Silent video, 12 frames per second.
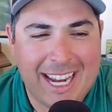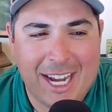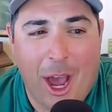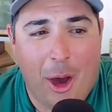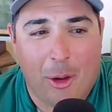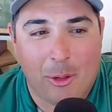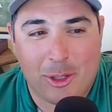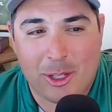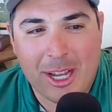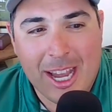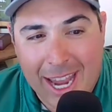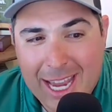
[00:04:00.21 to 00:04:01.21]
He
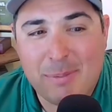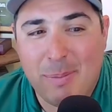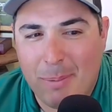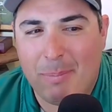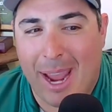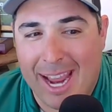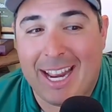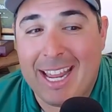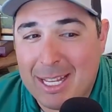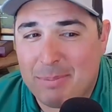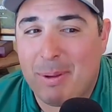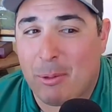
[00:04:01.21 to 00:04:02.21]
knows. Sorry. He's sorry. Been, sorry. He's
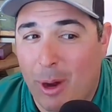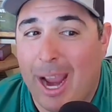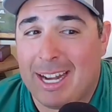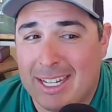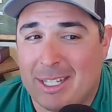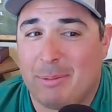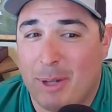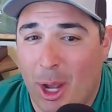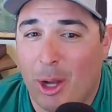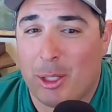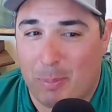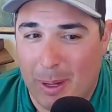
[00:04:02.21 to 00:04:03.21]
been sorry. writing some
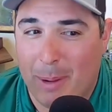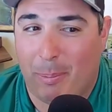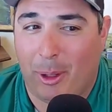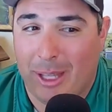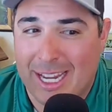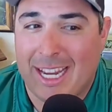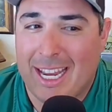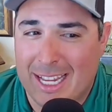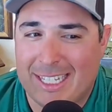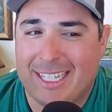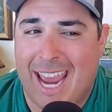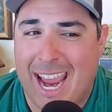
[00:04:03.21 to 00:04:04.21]
notes, yeah. people. He,
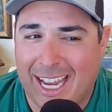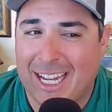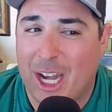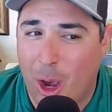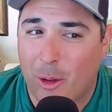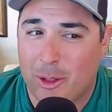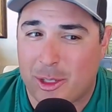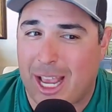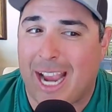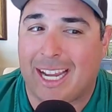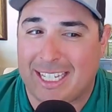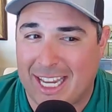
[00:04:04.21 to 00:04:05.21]
he's taking notes.
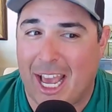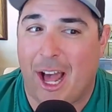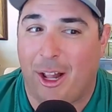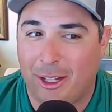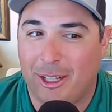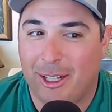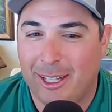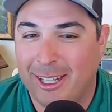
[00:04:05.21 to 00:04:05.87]
I can tell.